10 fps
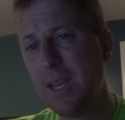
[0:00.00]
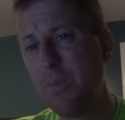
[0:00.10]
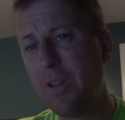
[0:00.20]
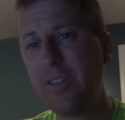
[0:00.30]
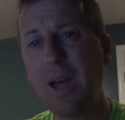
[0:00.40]

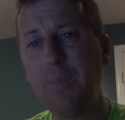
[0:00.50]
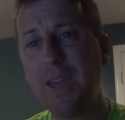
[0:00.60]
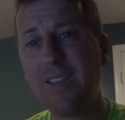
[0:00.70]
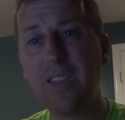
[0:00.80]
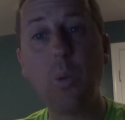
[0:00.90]
But it's not
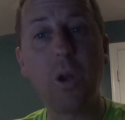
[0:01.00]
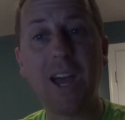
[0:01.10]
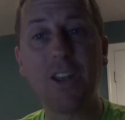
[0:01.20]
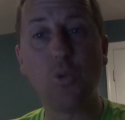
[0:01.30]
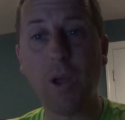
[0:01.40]
because they were
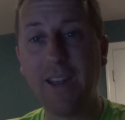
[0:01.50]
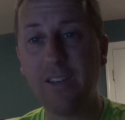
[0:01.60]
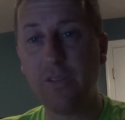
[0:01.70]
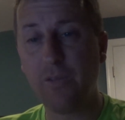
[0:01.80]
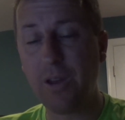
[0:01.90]
not
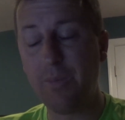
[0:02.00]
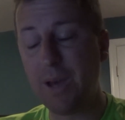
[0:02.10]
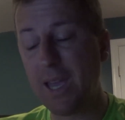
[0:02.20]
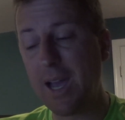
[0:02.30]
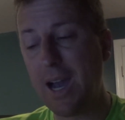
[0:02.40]
granted freedom
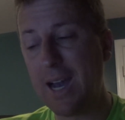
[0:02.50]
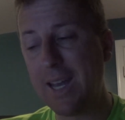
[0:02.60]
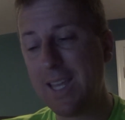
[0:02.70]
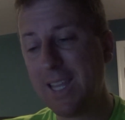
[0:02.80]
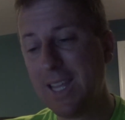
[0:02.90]
by
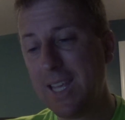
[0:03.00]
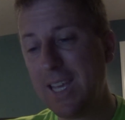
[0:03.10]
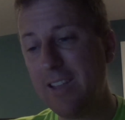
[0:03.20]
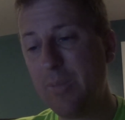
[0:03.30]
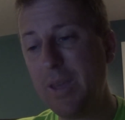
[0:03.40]
God
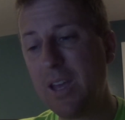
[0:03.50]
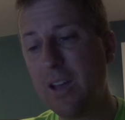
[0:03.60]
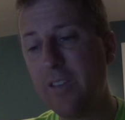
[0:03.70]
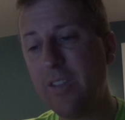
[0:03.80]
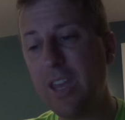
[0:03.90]
it's
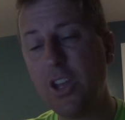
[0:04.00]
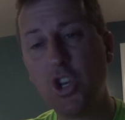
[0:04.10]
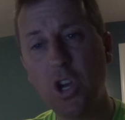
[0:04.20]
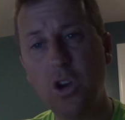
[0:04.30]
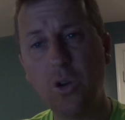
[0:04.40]
because they
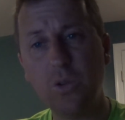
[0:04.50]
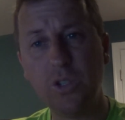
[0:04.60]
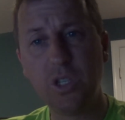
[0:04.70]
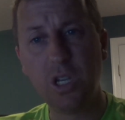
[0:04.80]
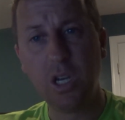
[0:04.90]

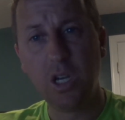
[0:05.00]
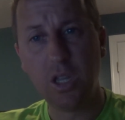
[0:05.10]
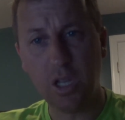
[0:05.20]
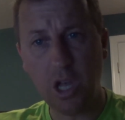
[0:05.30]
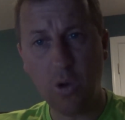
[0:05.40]
chose
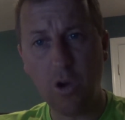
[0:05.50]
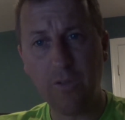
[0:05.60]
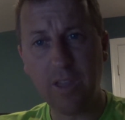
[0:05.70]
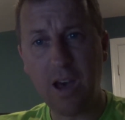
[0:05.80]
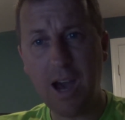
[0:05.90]
the lower
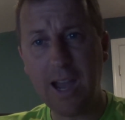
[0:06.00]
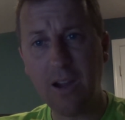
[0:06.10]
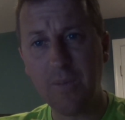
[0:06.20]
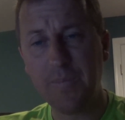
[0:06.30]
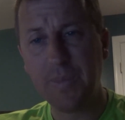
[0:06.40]
over the
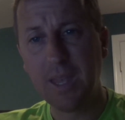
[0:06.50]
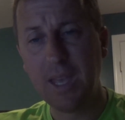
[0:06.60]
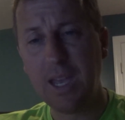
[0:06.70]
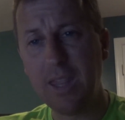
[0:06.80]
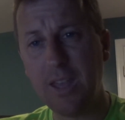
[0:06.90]
higher.
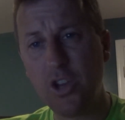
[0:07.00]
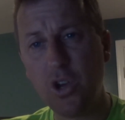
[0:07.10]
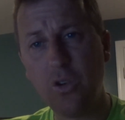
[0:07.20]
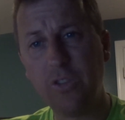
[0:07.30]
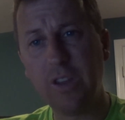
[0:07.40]
And they
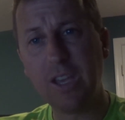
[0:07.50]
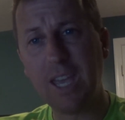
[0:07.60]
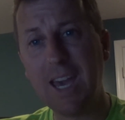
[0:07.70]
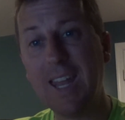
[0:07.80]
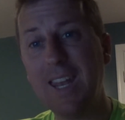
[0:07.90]
chose it
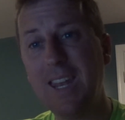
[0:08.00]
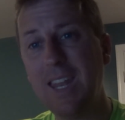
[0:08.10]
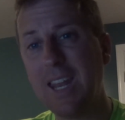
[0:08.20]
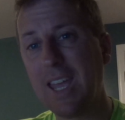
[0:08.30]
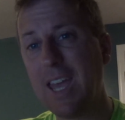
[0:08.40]
again
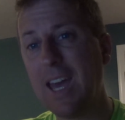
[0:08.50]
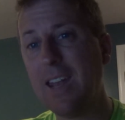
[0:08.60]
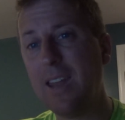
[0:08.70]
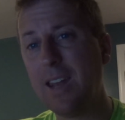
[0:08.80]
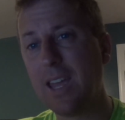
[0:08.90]
and again
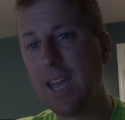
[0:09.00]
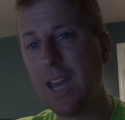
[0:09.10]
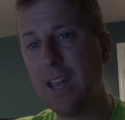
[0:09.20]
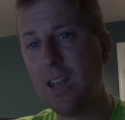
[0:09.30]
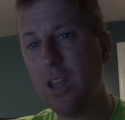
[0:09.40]
and again.